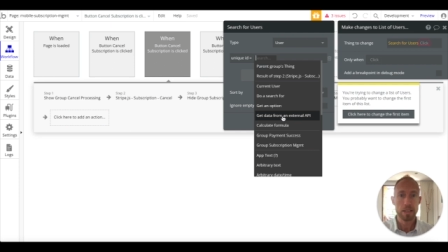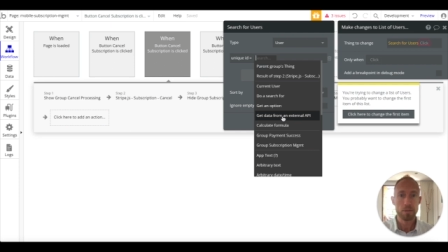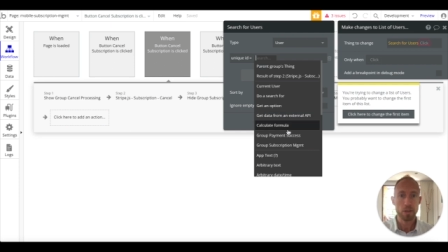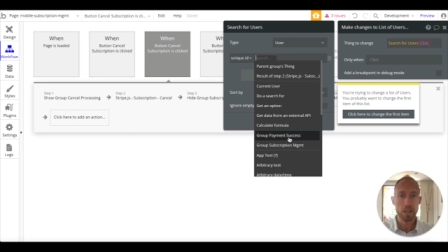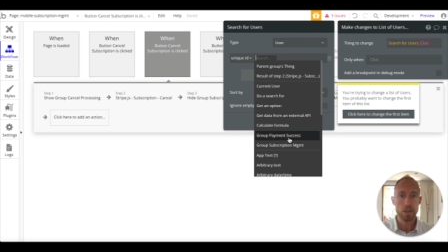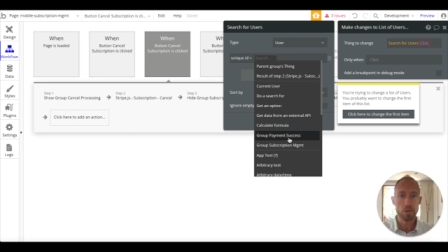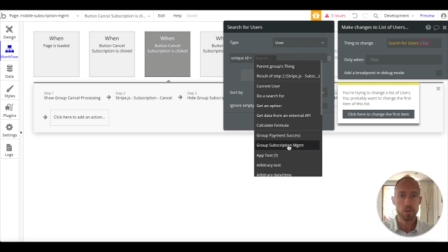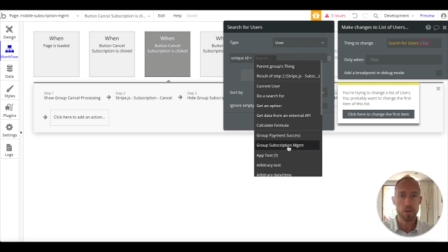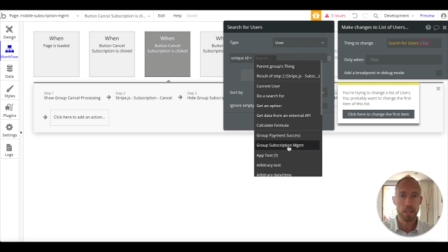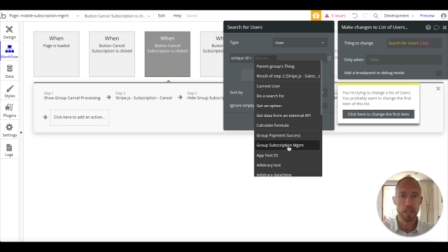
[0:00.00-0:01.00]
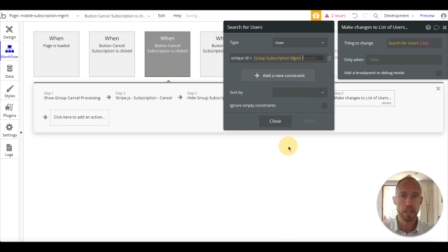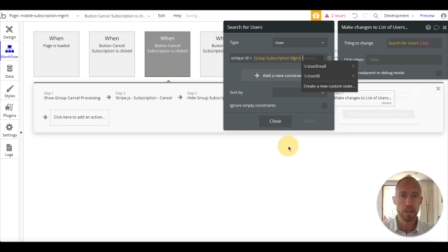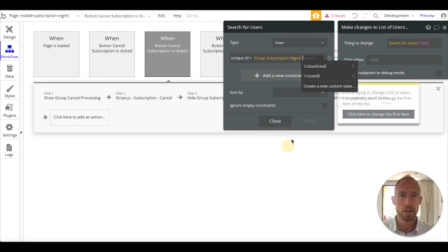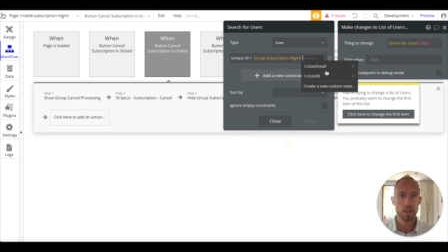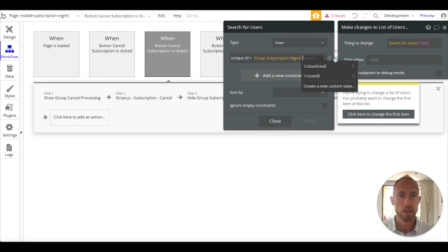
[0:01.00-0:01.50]
will equal the
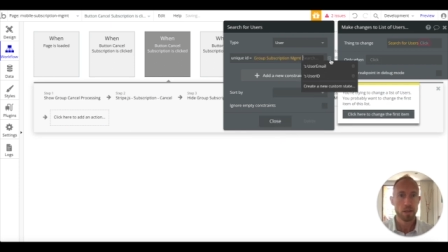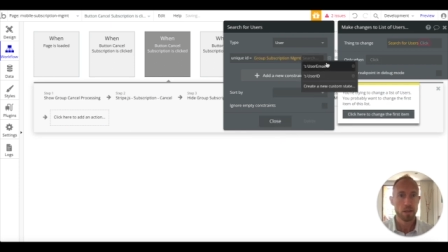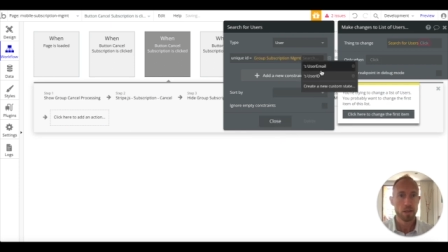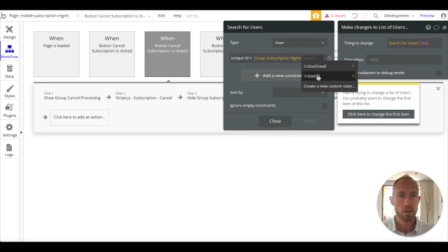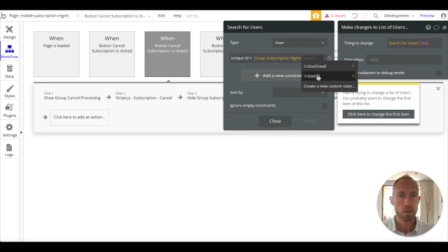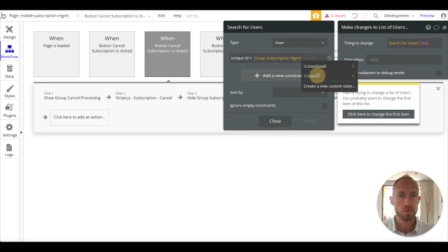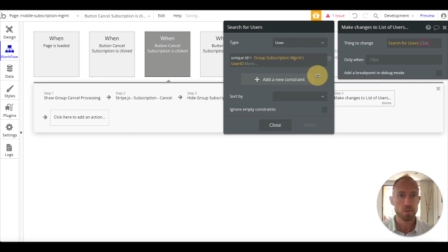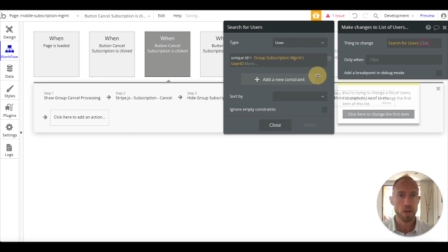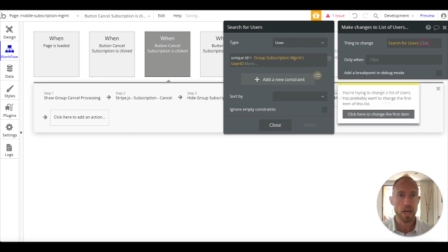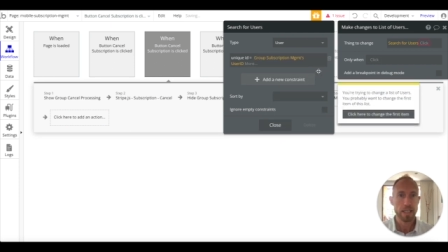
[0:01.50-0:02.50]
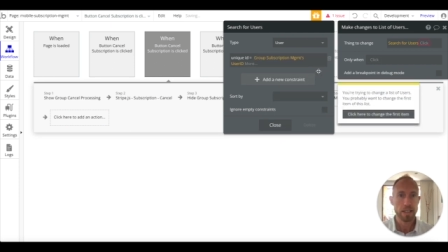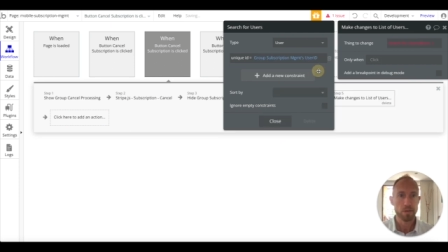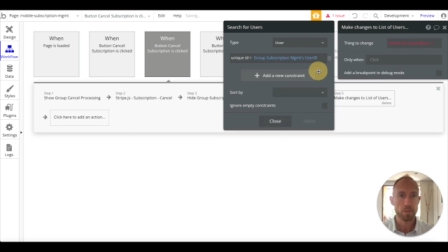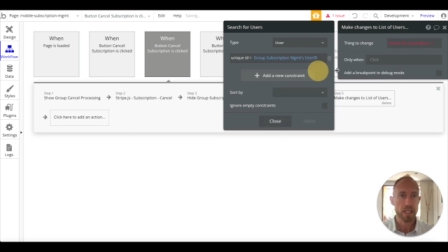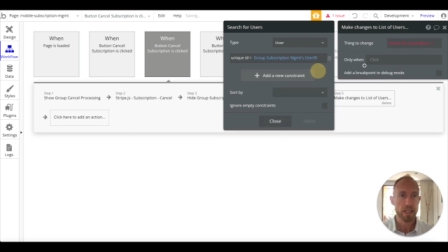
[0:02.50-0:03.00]
user ID
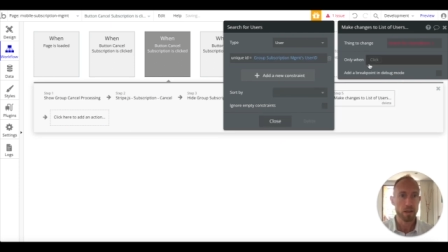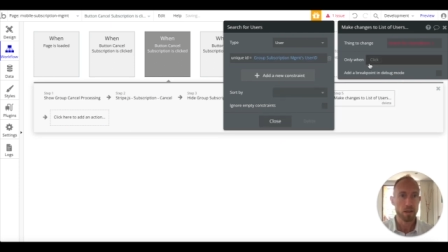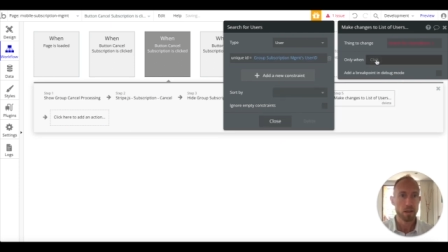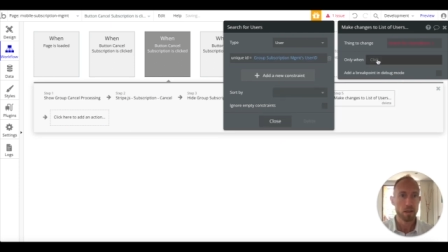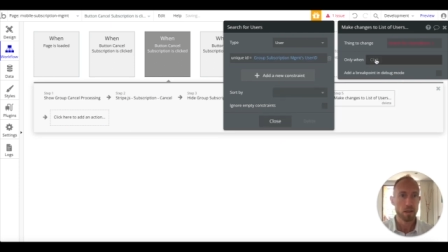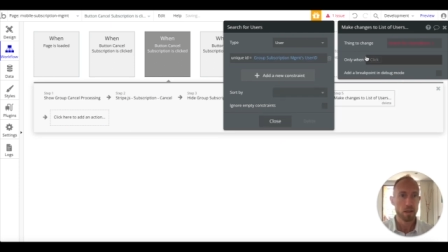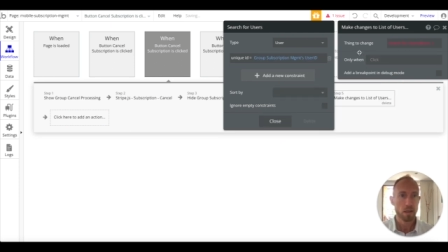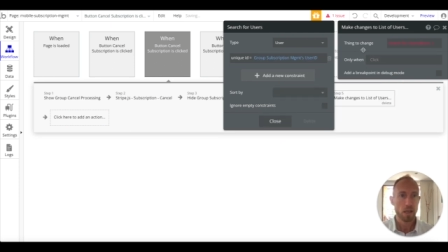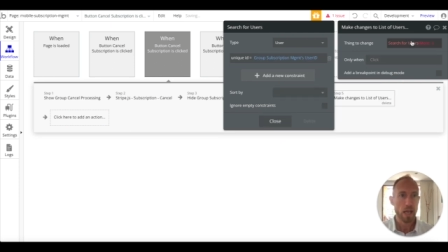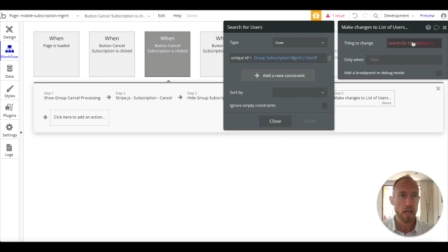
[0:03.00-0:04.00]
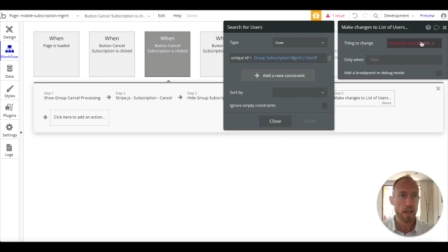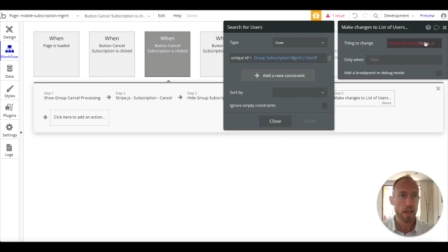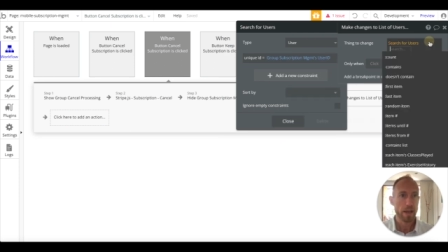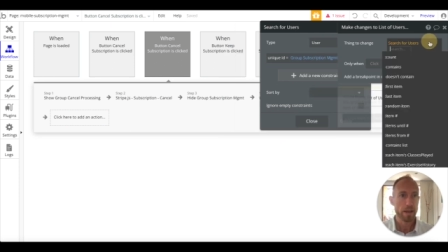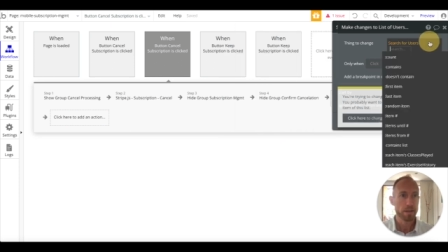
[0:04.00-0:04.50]
from here. And